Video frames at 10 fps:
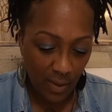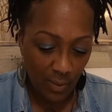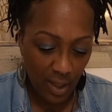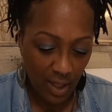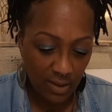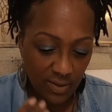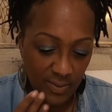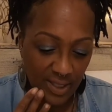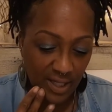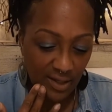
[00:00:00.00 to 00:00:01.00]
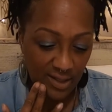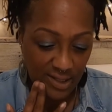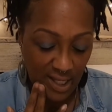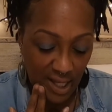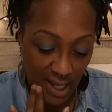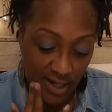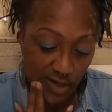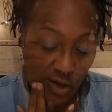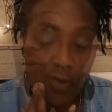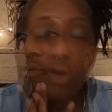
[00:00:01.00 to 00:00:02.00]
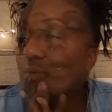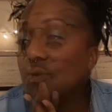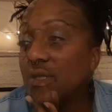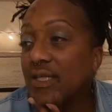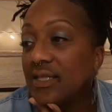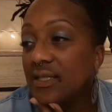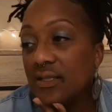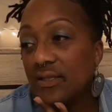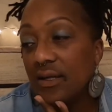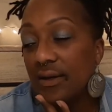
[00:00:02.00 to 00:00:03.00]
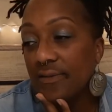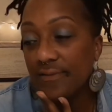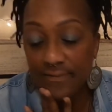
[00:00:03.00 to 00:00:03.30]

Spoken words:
What else was I gonna say? I know a list of stuff.